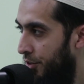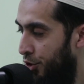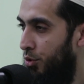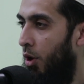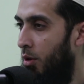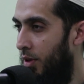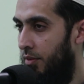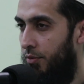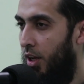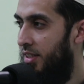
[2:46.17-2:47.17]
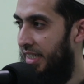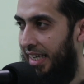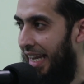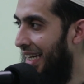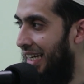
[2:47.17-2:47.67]
Do you all want to fall
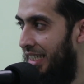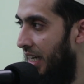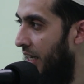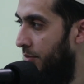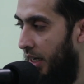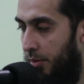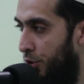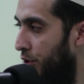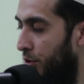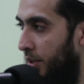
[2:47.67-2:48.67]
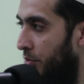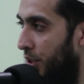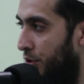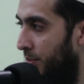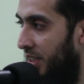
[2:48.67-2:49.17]
sick at any time? I'm sure nobody
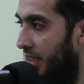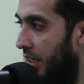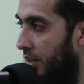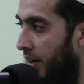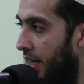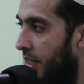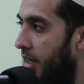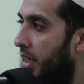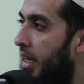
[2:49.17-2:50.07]
wants to be sick, right?